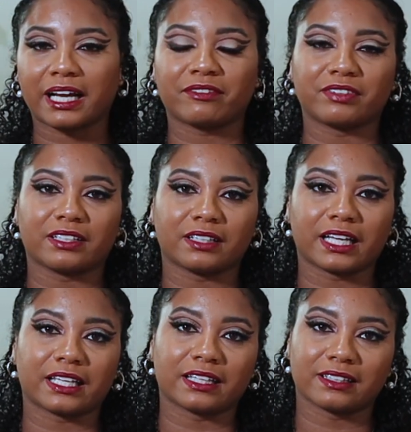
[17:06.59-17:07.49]
I felt
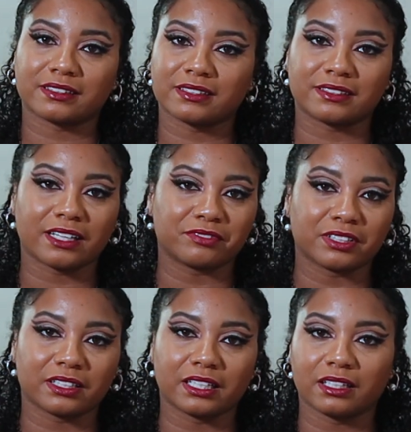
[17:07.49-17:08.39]
like, yeah, this is
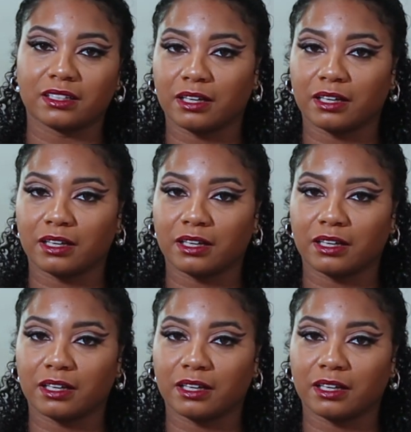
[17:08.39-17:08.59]
definitely